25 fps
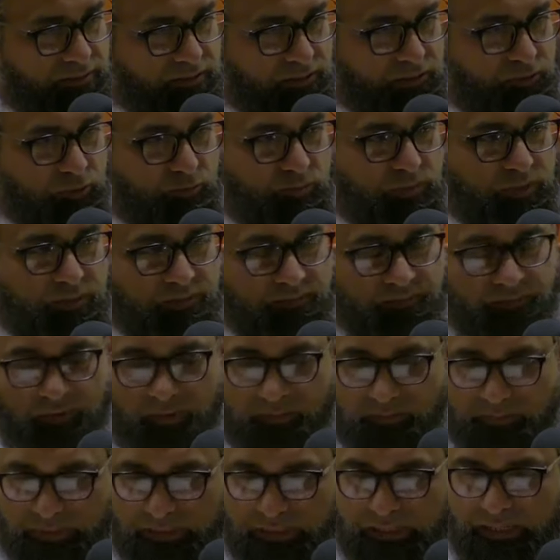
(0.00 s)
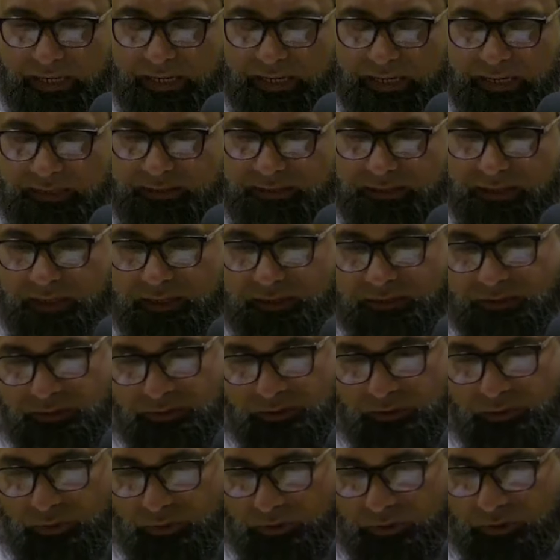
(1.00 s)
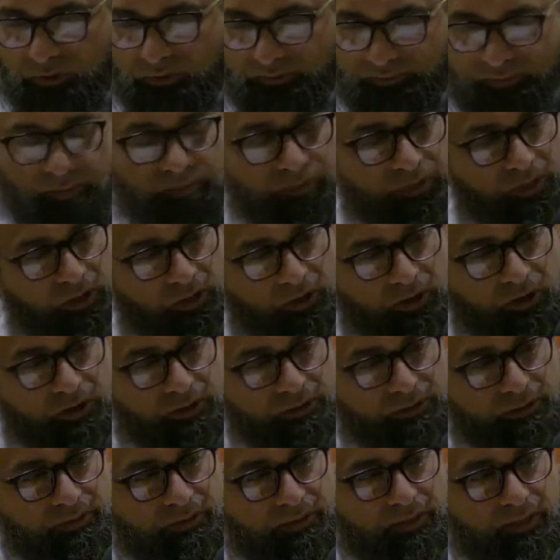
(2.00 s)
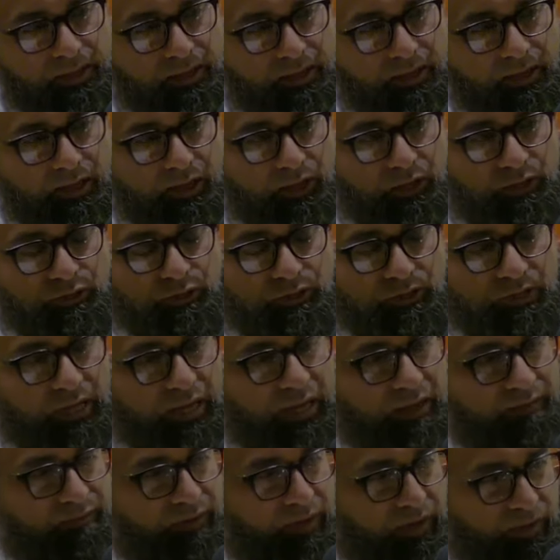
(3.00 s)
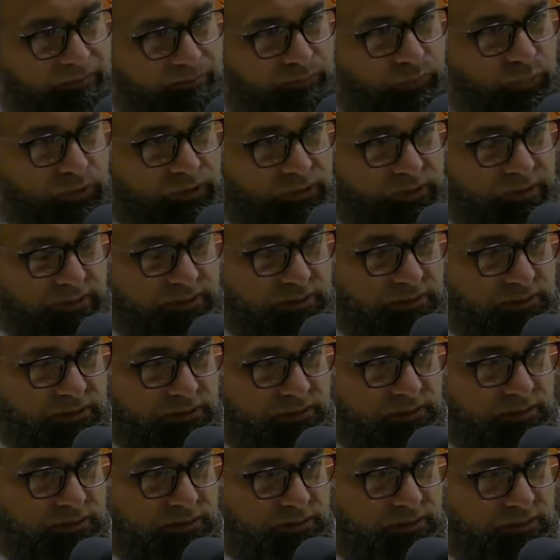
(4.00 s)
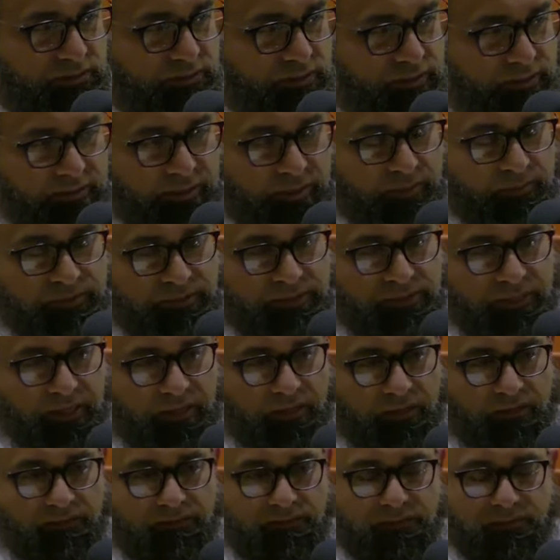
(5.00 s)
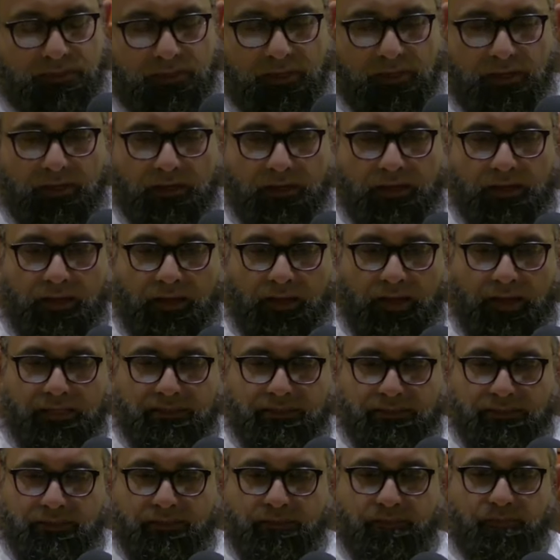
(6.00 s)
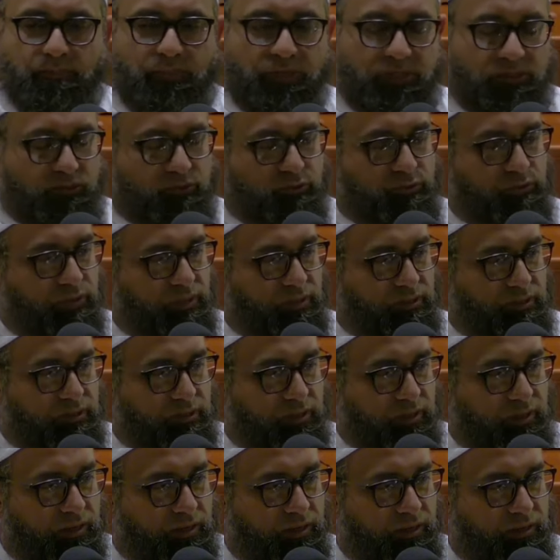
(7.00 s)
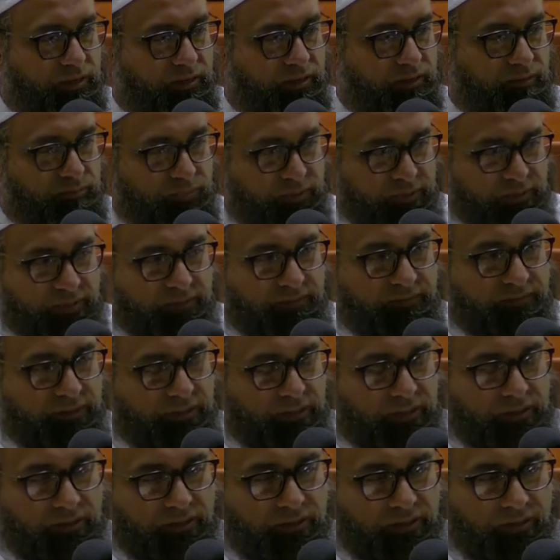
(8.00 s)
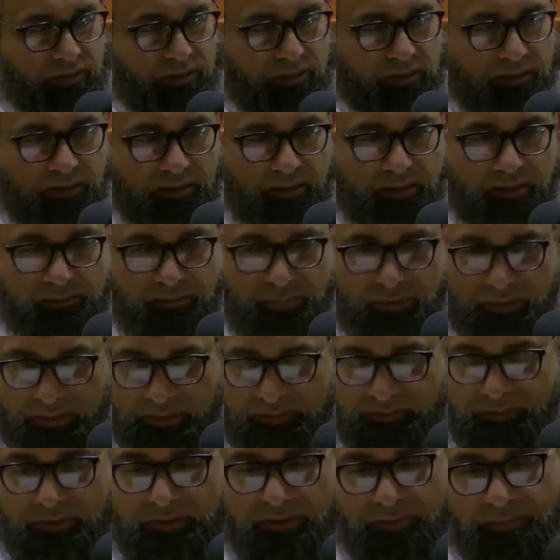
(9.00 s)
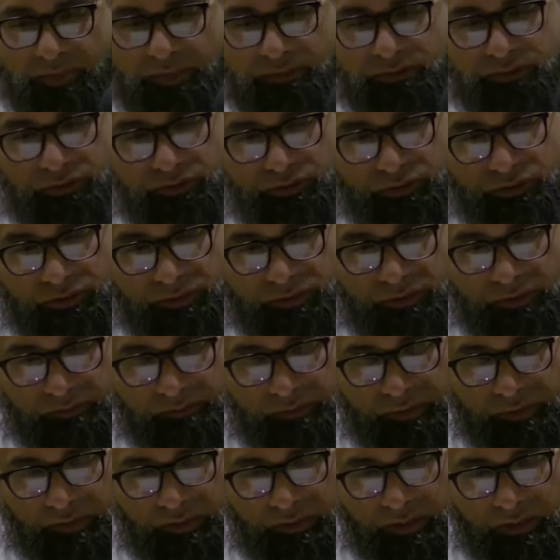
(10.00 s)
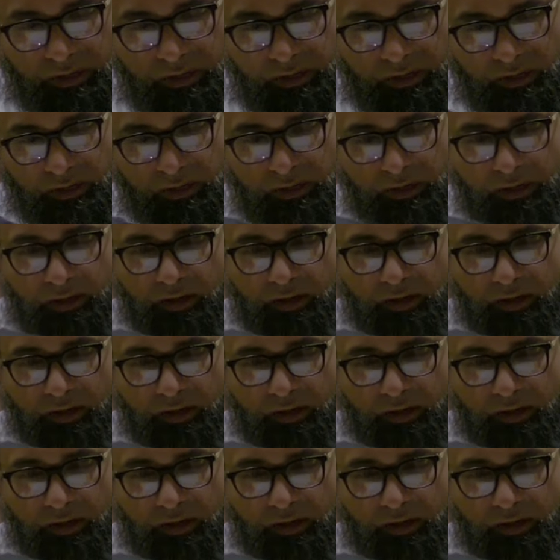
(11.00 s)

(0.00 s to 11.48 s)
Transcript: The human from clay, dust, soil, from the earth, should have humbleness in themselves and submit to Allah and believe in Allah and believe in the messengers of Allah.